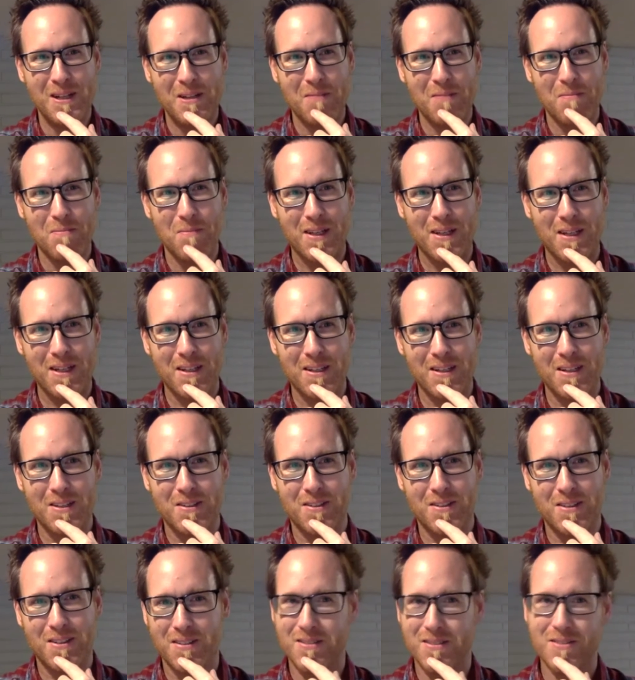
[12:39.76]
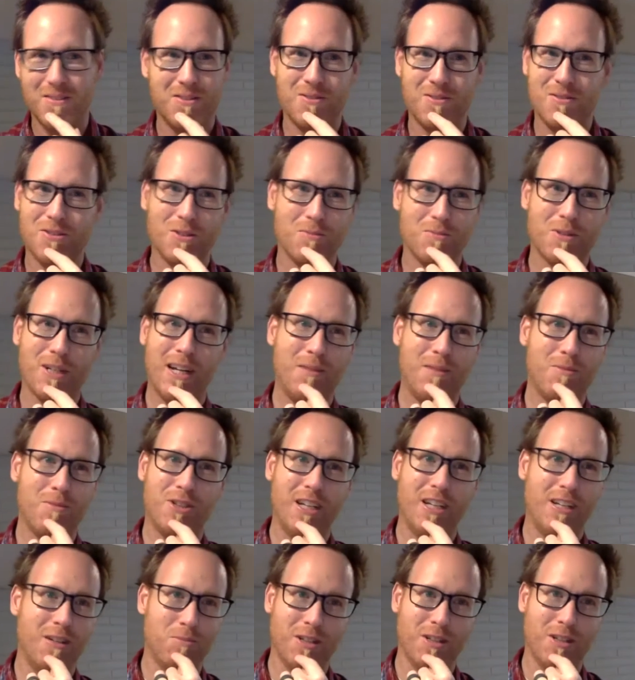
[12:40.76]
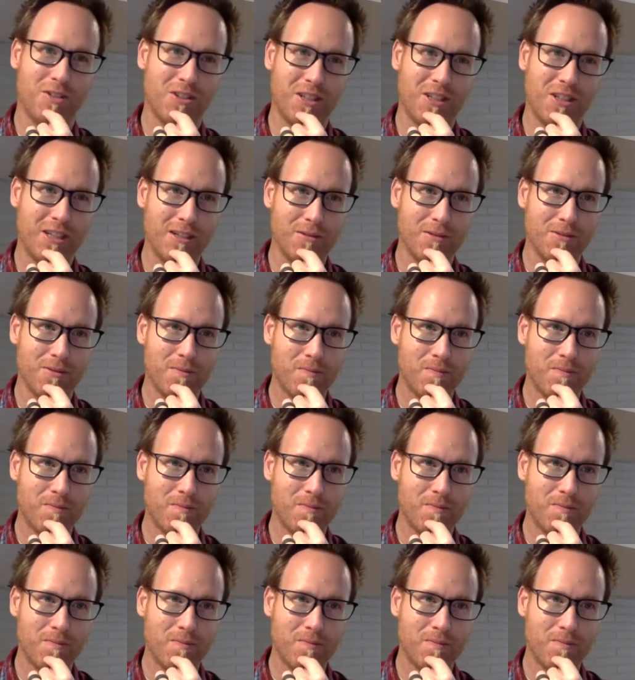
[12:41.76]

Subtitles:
because sometimes denim doesn't give.